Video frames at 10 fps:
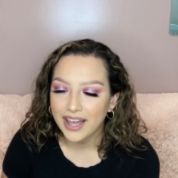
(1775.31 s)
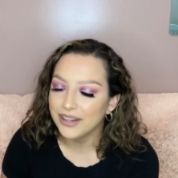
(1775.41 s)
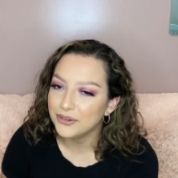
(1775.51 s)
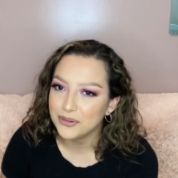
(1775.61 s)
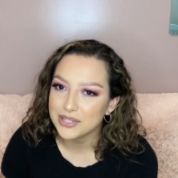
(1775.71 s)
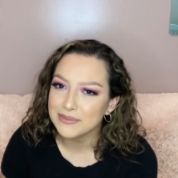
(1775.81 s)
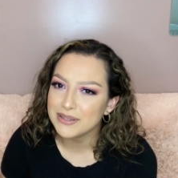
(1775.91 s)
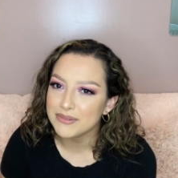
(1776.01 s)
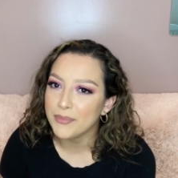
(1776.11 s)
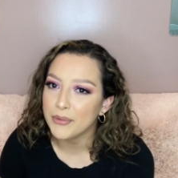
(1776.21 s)
i don't know
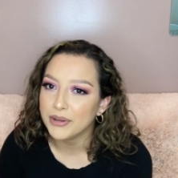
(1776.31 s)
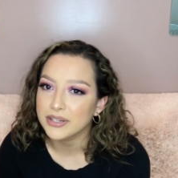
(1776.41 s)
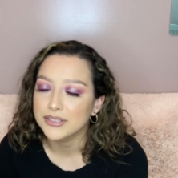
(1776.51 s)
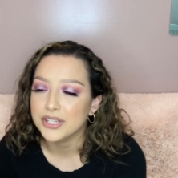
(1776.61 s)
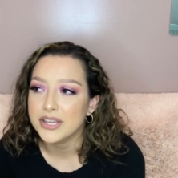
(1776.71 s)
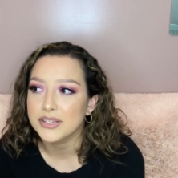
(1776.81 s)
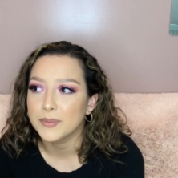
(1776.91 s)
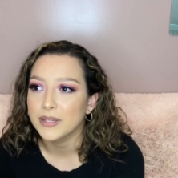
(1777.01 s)
sometimes i'll be wanting to change it